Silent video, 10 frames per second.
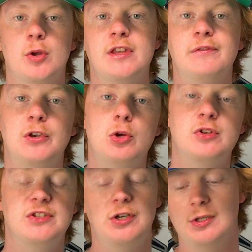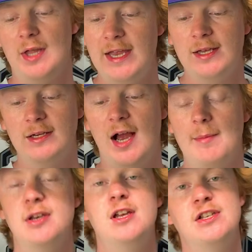this video, consider like,
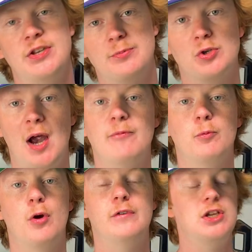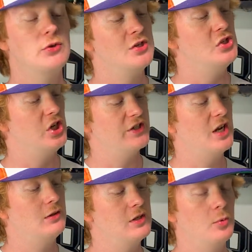comment, subscribe for more videos just
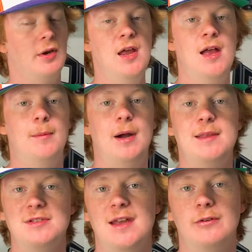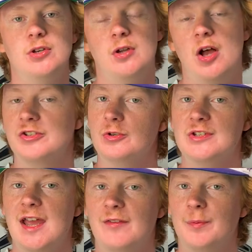like this one. My name is Devin, also known
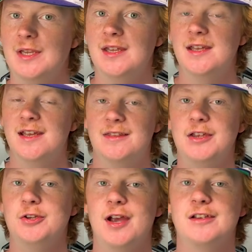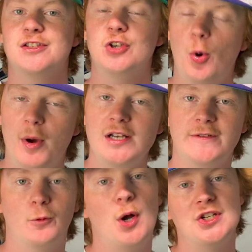as FBE. Thank you guys so much
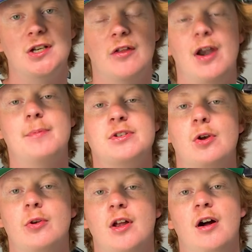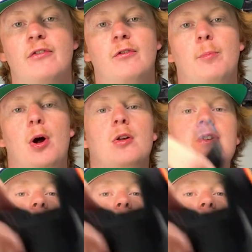for watching another episode of Footballrs.